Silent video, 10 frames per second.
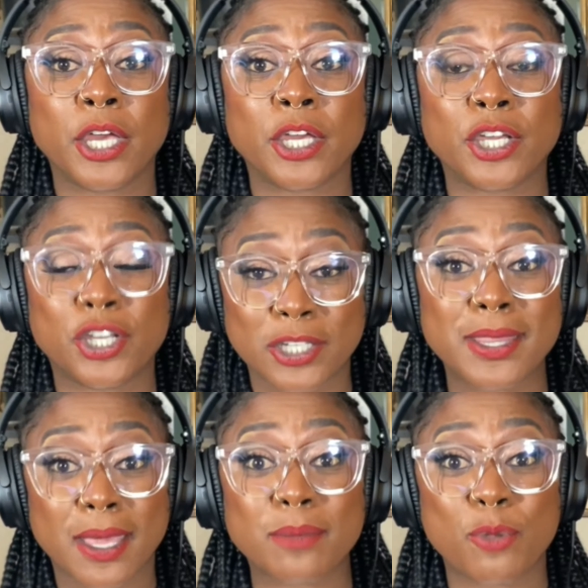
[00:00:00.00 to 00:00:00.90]
good
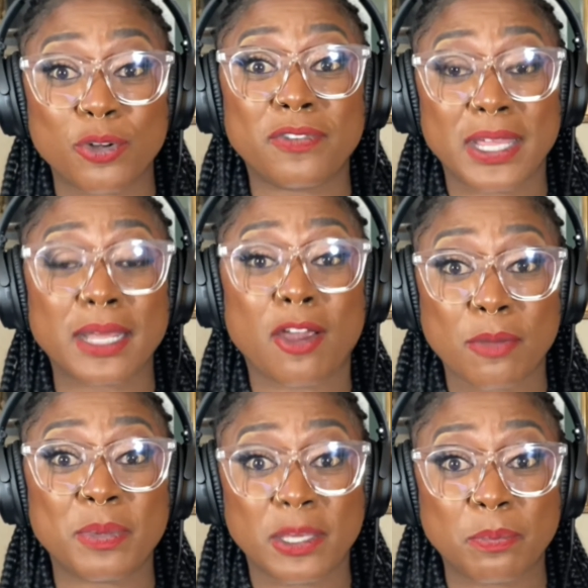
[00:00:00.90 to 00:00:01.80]
luck motivating our
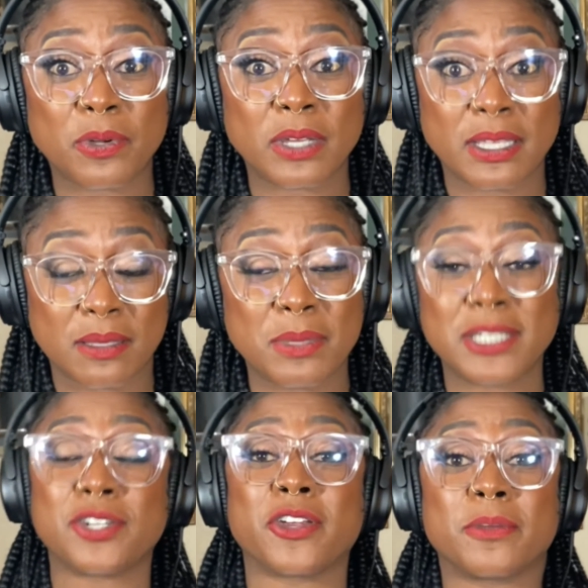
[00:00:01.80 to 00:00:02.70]
people in the
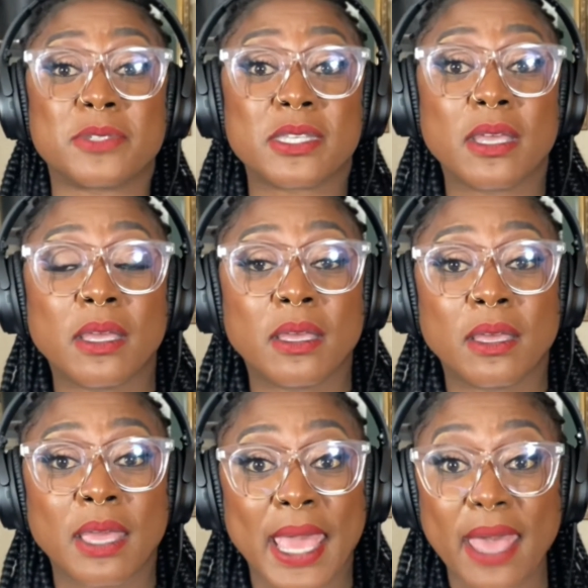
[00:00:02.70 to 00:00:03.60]
midterms.
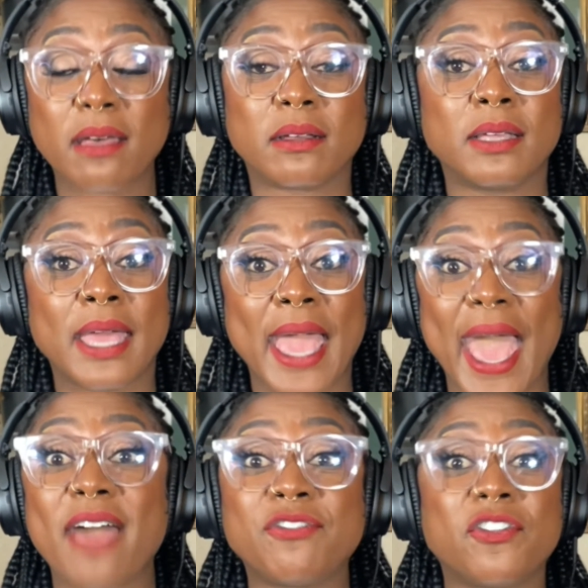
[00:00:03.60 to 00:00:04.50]
Hell,
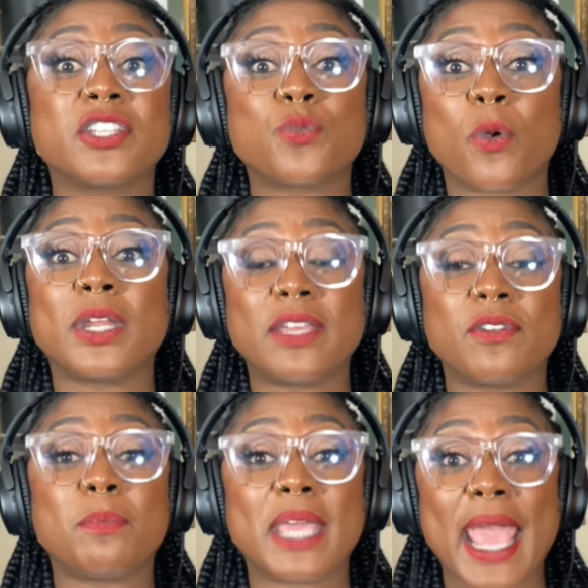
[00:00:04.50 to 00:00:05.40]
half of us won't
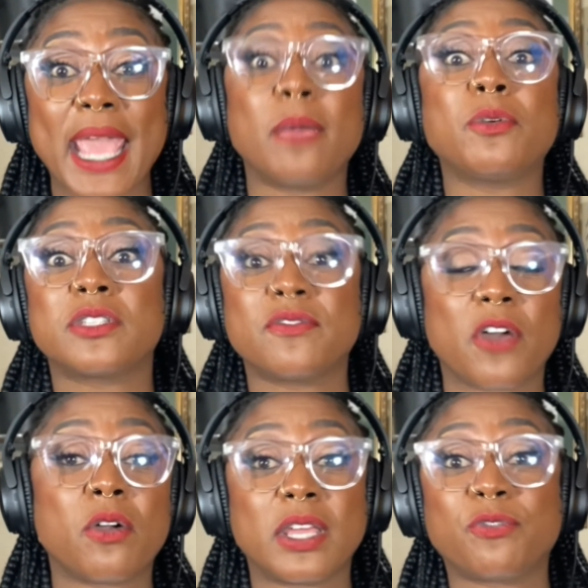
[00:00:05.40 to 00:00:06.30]
even be able to
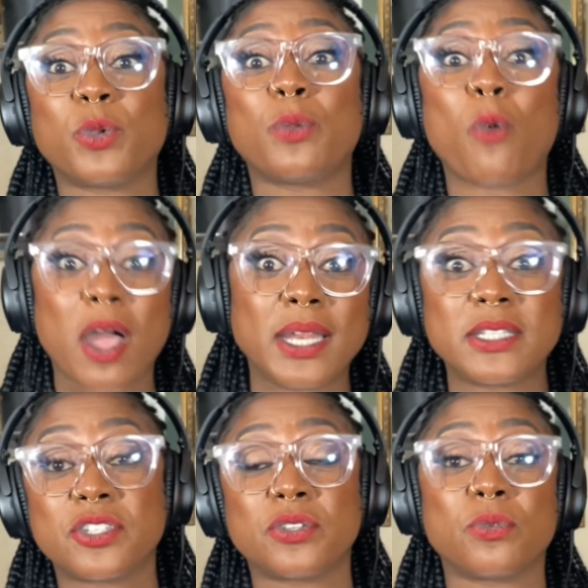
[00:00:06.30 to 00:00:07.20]
vote if we
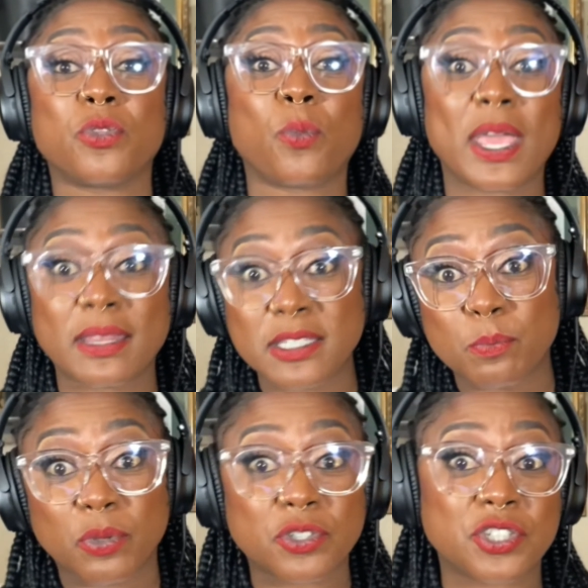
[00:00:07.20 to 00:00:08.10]
wanted to, the way this
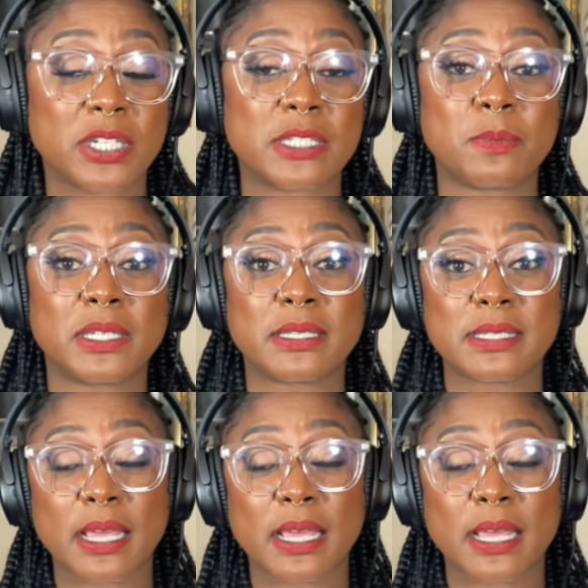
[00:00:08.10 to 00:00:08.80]
bullshit is being set